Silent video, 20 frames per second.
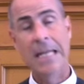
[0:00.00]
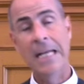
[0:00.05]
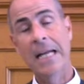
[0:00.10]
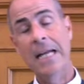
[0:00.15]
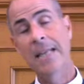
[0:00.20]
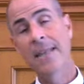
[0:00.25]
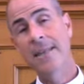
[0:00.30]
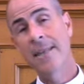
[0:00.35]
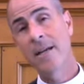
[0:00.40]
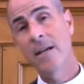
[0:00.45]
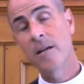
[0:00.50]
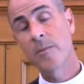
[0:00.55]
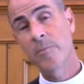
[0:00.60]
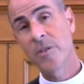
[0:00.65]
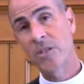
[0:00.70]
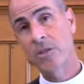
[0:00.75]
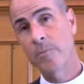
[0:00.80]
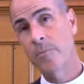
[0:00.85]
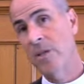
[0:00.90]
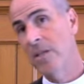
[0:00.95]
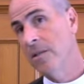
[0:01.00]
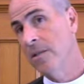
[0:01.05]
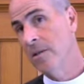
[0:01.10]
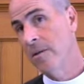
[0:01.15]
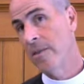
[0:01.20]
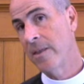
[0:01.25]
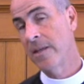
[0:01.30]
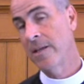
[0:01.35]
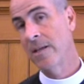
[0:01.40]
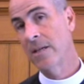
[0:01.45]
And there, Bishop Butler
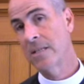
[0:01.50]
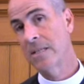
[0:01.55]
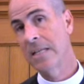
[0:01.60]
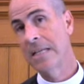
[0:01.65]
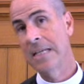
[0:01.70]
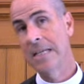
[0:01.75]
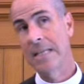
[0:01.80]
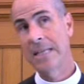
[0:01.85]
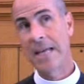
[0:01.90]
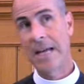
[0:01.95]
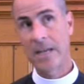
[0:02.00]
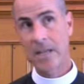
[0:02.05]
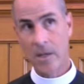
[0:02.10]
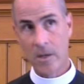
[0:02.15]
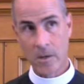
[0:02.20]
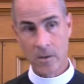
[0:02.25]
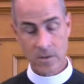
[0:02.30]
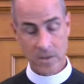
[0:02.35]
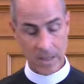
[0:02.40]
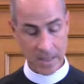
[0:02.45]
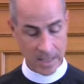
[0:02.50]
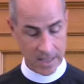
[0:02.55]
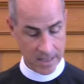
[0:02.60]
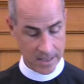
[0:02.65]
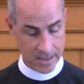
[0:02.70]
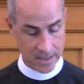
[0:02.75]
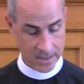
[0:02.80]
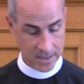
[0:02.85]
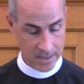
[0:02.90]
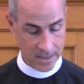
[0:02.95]
thinks that goes
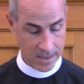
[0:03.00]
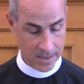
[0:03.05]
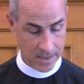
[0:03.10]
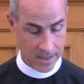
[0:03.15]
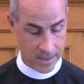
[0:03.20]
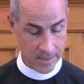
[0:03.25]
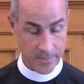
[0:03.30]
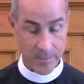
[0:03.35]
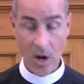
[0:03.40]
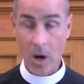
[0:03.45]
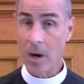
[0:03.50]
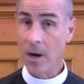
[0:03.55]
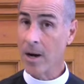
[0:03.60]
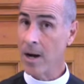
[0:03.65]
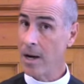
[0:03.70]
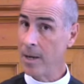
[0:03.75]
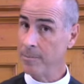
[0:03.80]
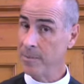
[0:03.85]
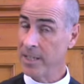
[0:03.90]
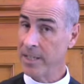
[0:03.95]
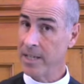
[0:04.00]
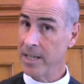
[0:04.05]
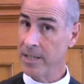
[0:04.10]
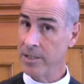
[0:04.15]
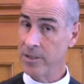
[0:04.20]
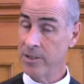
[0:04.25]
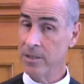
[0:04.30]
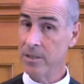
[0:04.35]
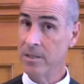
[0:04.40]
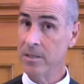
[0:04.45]
against our
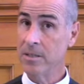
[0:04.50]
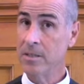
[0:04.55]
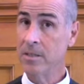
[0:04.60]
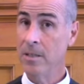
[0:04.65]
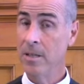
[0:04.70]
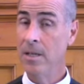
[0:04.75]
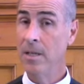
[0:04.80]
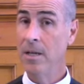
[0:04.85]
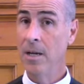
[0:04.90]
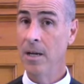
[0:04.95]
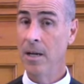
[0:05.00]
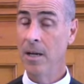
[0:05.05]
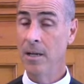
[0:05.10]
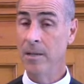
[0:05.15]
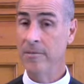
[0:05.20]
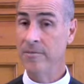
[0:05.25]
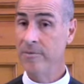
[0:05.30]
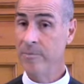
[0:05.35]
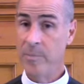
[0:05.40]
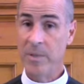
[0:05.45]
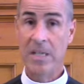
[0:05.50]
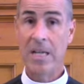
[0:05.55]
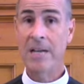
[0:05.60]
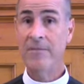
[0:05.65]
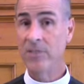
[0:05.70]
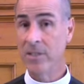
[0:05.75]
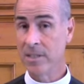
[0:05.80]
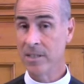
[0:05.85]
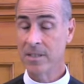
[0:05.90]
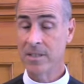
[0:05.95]
obligations of
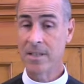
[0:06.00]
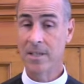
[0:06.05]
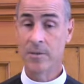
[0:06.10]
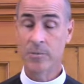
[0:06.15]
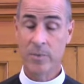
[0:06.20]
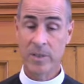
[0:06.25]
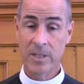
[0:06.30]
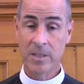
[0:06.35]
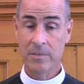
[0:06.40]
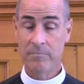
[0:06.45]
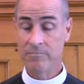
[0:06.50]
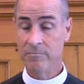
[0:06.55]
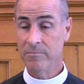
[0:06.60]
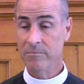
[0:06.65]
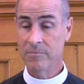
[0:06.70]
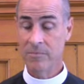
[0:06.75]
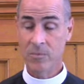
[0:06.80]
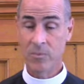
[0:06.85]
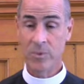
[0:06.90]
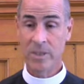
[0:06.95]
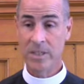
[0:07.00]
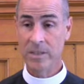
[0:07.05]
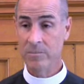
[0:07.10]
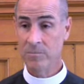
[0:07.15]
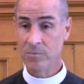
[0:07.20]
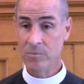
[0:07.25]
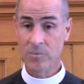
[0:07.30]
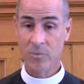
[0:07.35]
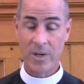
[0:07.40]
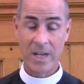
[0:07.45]
benevolence that
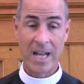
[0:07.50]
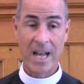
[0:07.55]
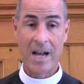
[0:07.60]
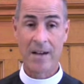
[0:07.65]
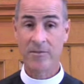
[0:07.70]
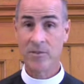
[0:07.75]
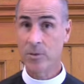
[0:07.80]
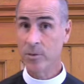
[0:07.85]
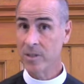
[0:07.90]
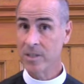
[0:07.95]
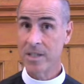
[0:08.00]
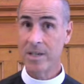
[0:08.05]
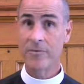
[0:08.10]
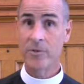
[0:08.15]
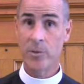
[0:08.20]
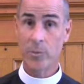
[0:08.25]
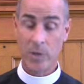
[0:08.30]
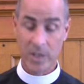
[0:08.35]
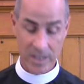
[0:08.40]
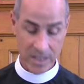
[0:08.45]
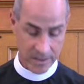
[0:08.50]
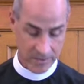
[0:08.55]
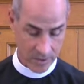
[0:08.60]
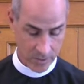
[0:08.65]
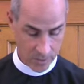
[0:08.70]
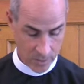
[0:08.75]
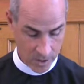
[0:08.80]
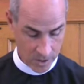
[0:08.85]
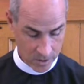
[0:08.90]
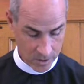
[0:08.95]
we have towards everyone,
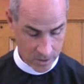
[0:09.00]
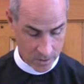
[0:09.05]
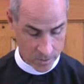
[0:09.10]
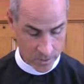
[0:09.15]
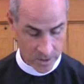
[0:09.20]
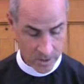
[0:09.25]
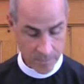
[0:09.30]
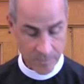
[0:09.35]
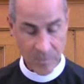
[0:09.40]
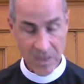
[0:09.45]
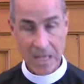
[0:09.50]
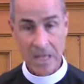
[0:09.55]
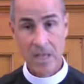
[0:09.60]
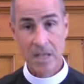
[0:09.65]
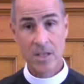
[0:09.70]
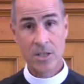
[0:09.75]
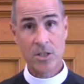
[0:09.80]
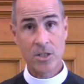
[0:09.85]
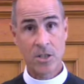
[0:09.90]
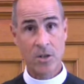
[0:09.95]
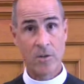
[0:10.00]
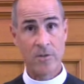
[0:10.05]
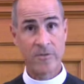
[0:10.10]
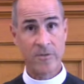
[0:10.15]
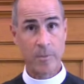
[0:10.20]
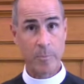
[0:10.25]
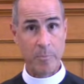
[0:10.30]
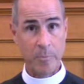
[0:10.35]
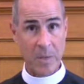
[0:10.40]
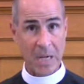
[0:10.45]
even wrongdoers. So
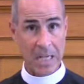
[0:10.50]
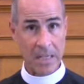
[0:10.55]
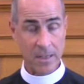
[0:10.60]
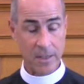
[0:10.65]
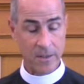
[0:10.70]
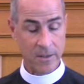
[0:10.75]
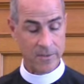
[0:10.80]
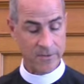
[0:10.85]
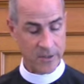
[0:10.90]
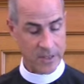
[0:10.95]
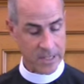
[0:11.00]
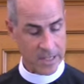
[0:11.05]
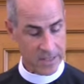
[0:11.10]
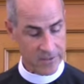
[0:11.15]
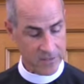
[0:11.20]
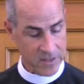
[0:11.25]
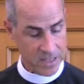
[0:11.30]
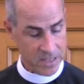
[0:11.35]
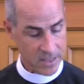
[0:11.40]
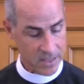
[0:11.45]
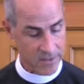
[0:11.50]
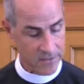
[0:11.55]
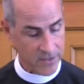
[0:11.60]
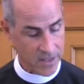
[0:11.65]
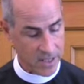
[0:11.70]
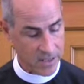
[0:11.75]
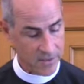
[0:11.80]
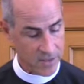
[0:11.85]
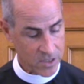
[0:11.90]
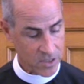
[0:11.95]
for Butler, forgiveness
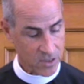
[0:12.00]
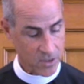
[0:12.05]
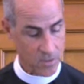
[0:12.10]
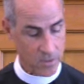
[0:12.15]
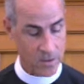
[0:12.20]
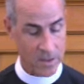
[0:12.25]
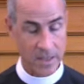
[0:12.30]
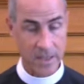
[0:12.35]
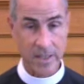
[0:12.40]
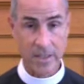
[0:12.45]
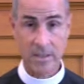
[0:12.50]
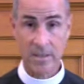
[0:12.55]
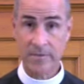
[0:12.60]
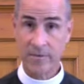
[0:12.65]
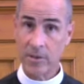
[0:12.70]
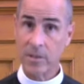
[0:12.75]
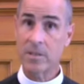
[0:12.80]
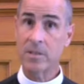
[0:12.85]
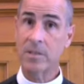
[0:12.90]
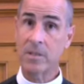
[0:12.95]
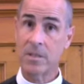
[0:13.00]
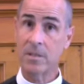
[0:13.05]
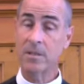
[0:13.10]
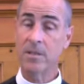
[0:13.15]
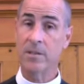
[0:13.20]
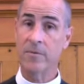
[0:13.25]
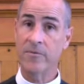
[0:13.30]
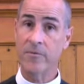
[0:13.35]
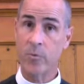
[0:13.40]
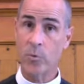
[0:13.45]
involves two things. First,
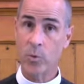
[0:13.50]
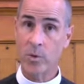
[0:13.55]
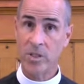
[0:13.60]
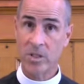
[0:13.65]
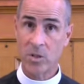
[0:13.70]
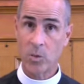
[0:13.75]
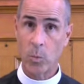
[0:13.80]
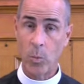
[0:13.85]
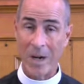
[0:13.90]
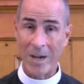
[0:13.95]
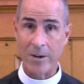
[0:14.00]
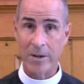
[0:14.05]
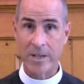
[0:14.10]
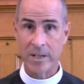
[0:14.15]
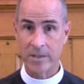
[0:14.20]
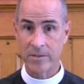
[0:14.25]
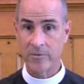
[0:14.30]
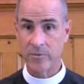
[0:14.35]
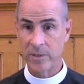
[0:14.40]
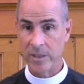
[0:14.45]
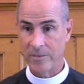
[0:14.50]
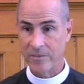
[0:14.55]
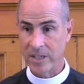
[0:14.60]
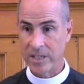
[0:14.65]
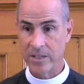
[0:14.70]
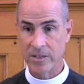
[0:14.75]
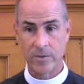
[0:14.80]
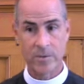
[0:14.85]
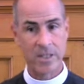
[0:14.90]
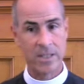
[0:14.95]
the forswearing of
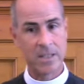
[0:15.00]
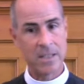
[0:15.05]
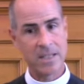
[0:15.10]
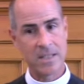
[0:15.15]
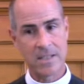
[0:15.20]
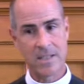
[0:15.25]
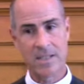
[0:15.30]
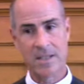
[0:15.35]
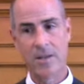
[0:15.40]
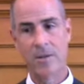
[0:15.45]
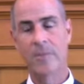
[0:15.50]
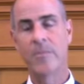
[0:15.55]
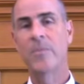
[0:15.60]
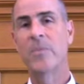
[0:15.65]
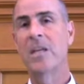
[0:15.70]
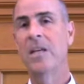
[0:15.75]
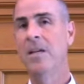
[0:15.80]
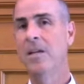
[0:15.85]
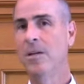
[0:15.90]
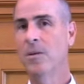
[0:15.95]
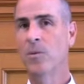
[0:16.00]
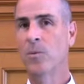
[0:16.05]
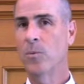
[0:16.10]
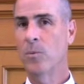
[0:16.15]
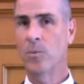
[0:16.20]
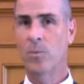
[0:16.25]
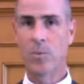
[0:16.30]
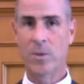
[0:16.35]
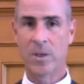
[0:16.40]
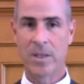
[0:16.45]
revenge, right? That's,
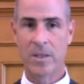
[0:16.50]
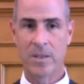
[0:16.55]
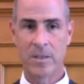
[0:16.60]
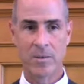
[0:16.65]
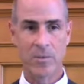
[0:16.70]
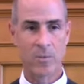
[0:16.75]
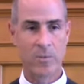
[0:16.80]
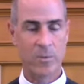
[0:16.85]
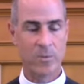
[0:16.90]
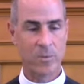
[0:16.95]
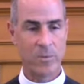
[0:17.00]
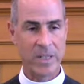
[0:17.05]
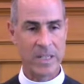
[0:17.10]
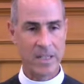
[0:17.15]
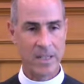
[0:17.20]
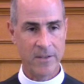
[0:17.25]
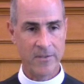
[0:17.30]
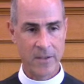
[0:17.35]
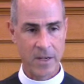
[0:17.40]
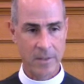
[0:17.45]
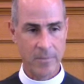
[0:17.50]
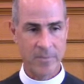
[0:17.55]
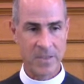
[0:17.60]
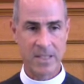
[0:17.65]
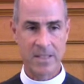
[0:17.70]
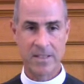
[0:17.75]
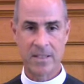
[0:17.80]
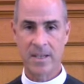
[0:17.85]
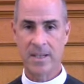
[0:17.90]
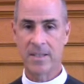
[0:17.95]
we give up
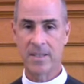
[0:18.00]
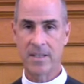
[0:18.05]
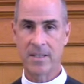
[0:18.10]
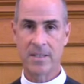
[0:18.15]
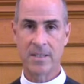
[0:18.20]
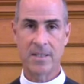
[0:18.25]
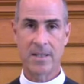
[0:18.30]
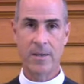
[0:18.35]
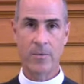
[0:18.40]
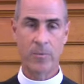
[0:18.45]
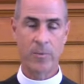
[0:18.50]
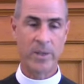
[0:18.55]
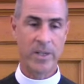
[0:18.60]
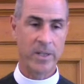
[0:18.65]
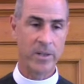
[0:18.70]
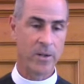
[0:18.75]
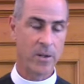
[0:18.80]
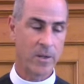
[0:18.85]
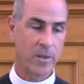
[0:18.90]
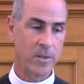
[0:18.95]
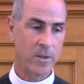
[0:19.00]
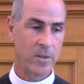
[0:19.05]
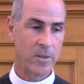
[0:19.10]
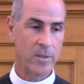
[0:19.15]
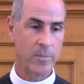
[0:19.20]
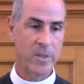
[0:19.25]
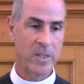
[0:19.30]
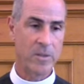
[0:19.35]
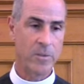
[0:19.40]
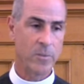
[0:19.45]
these ideas that we are going to
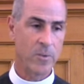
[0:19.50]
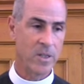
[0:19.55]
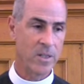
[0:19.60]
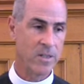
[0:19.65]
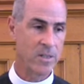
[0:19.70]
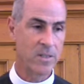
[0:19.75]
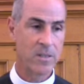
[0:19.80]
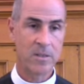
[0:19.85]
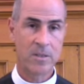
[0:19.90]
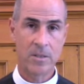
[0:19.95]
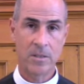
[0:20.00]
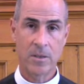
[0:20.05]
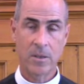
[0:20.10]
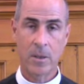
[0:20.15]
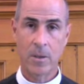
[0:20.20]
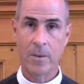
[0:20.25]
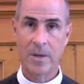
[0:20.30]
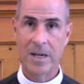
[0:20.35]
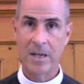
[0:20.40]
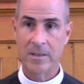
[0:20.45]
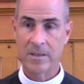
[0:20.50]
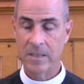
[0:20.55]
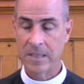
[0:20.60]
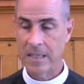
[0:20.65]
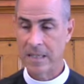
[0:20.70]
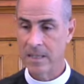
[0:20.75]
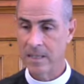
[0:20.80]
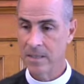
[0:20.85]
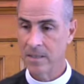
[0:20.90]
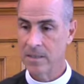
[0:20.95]
be the ones to go
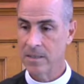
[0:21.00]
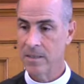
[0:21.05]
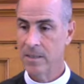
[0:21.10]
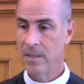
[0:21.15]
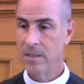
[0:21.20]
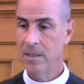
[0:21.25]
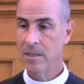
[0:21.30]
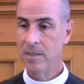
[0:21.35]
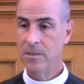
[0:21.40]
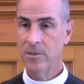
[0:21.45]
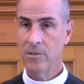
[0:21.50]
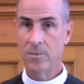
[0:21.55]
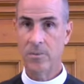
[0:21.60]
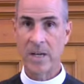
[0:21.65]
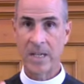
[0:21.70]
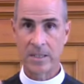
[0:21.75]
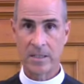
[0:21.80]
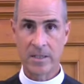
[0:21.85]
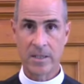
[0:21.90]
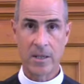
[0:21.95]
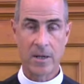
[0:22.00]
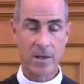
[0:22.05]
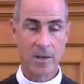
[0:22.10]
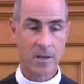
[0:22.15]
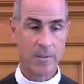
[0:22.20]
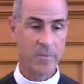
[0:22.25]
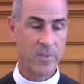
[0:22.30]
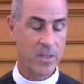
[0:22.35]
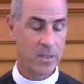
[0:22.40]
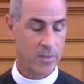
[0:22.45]
out and directly
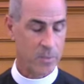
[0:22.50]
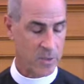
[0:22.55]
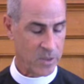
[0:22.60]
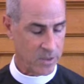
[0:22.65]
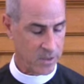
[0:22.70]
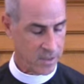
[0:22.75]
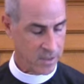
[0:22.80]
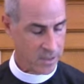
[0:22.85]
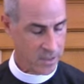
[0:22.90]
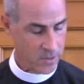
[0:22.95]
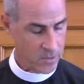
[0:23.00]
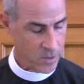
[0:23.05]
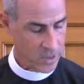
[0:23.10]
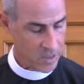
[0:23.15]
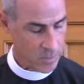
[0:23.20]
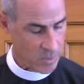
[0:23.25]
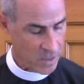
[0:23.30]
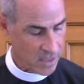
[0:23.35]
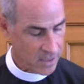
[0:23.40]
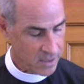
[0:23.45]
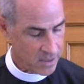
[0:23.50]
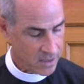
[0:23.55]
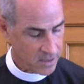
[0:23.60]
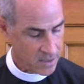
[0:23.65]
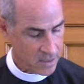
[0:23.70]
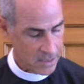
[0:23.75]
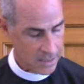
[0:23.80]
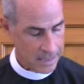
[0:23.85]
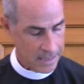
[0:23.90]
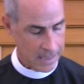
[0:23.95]
harm this person in response
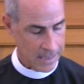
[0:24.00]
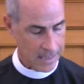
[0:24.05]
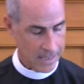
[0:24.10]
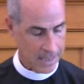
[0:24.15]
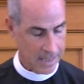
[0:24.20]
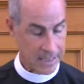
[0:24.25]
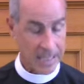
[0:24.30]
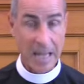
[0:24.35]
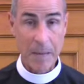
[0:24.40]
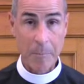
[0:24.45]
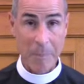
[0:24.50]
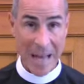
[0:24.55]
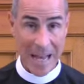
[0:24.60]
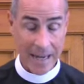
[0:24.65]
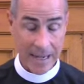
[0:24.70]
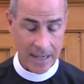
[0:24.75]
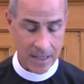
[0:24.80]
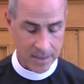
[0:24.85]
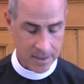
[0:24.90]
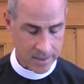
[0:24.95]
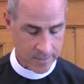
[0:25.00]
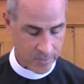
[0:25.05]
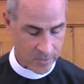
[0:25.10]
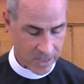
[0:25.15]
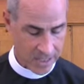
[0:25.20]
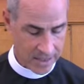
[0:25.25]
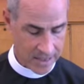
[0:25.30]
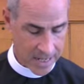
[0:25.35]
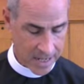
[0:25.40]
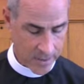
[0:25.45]
and get back at them
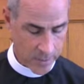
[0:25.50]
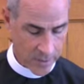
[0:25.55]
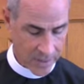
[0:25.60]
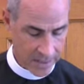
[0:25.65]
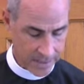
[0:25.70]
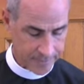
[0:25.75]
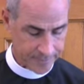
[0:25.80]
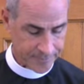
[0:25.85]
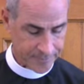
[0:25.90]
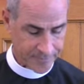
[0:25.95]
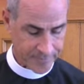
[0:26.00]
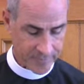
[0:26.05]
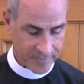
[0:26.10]
right that way.